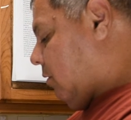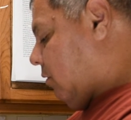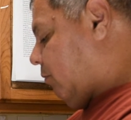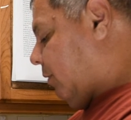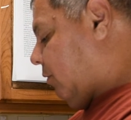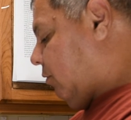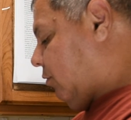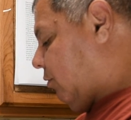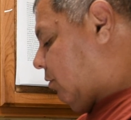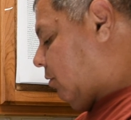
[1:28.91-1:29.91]
open
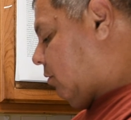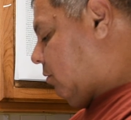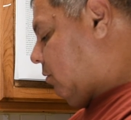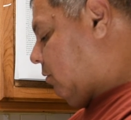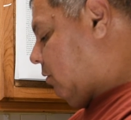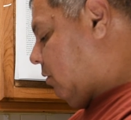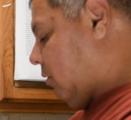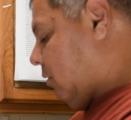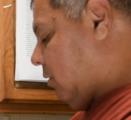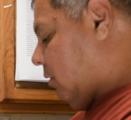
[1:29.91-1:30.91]
neutral,
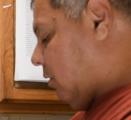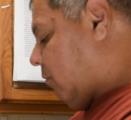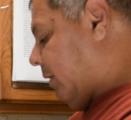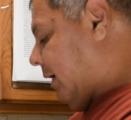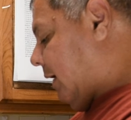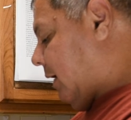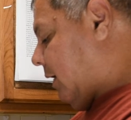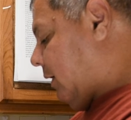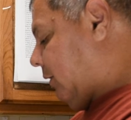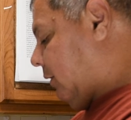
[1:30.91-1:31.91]
open
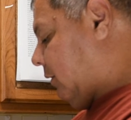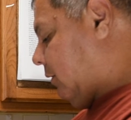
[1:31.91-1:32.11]
hard,